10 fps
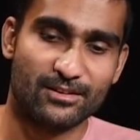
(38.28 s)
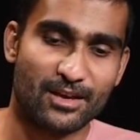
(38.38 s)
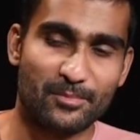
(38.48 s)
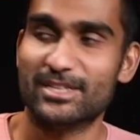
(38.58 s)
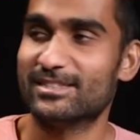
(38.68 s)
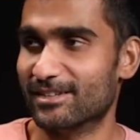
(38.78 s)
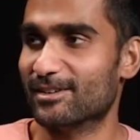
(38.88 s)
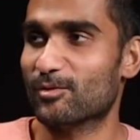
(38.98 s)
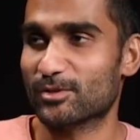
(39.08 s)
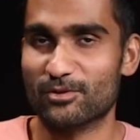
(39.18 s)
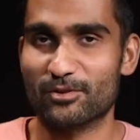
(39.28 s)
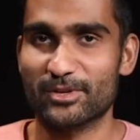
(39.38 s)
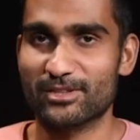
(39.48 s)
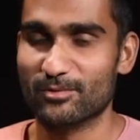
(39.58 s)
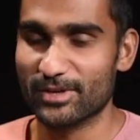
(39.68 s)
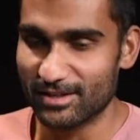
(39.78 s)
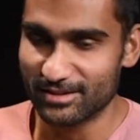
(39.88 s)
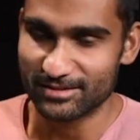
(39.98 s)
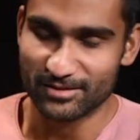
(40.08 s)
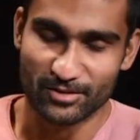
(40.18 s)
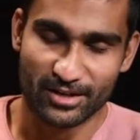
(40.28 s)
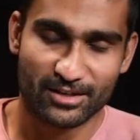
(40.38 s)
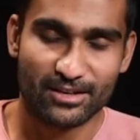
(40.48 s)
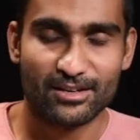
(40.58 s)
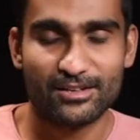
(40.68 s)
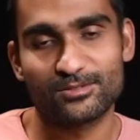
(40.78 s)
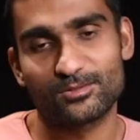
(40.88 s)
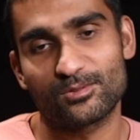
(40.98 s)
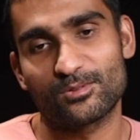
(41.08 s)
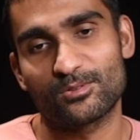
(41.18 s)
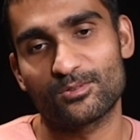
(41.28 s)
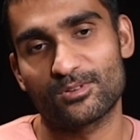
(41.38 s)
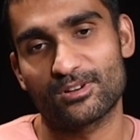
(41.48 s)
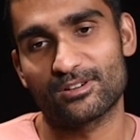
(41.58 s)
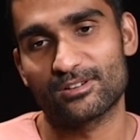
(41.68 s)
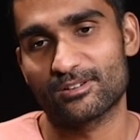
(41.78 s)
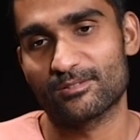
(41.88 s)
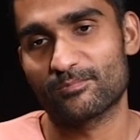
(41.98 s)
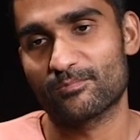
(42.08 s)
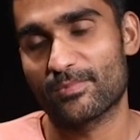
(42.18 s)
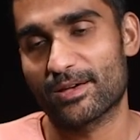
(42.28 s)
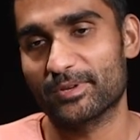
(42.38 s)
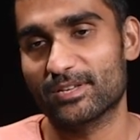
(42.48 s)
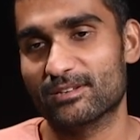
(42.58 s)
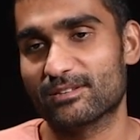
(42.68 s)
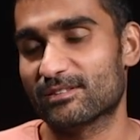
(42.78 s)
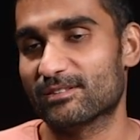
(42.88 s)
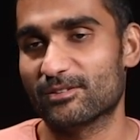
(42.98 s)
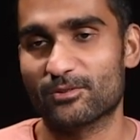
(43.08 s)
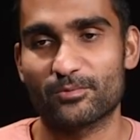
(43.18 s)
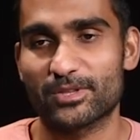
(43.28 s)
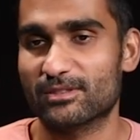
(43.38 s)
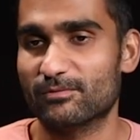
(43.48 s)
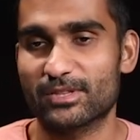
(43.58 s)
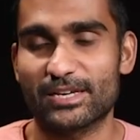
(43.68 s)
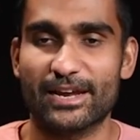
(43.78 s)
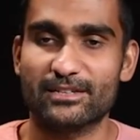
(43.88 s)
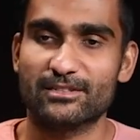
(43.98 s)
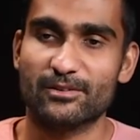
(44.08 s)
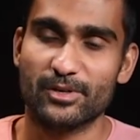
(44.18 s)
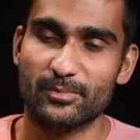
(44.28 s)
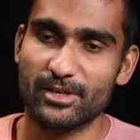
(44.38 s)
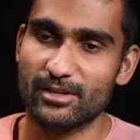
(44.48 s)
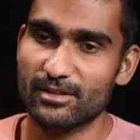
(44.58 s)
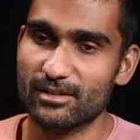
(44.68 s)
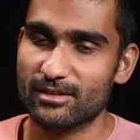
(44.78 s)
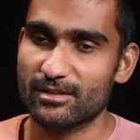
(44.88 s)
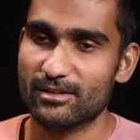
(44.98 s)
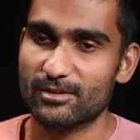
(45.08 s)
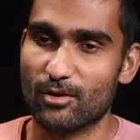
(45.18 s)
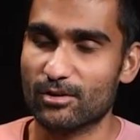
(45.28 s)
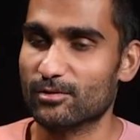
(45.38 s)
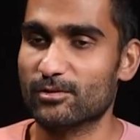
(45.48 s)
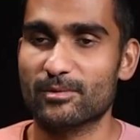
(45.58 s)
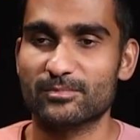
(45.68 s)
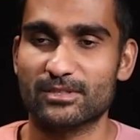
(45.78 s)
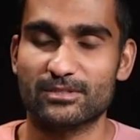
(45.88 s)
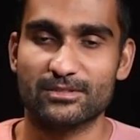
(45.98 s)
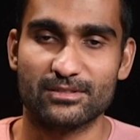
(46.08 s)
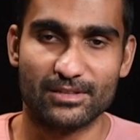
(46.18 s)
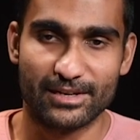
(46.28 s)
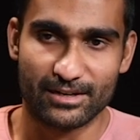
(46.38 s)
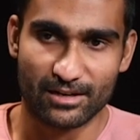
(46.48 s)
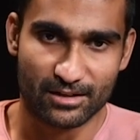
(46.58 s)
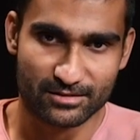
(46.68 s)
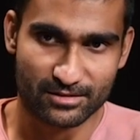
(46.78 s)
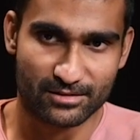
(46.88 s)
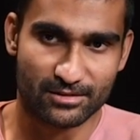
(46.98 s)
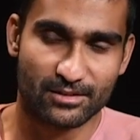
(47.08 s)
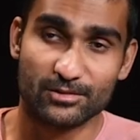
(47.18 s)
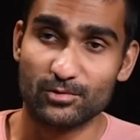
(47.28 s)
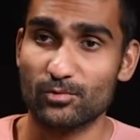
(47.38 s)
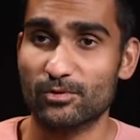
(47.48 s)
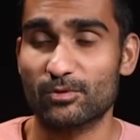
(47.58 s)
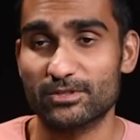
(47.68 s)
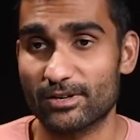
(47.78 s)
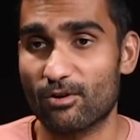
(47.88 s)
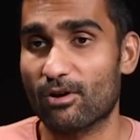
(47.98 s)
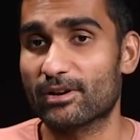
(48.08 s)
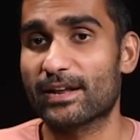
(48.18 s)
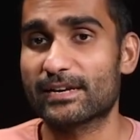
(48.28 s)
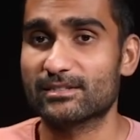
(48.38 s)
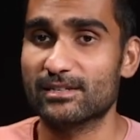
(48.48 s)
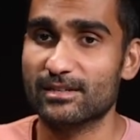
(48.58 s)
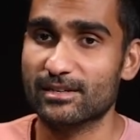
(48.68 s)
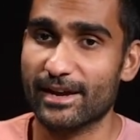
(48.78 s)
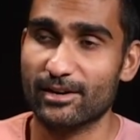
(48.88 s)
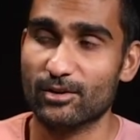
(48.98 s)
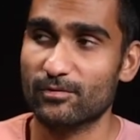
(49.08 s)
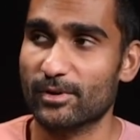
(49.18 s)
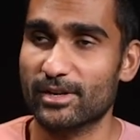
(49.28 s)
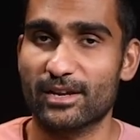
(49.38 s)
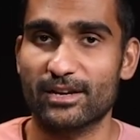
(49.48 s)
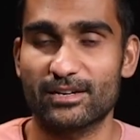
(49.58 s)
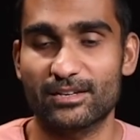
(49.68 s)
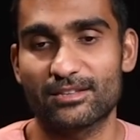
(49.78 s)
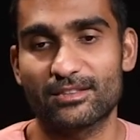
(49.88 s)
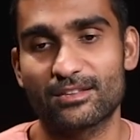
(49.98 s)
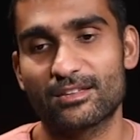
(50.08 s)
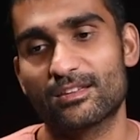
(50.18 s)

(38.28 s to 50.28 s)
I mean, this year was going to be the way it is, you know, right? So, uh, I mean, you know, with, with Elektra, we'd been talking to them since late last year. Kasoor was recorded actually end of 2019.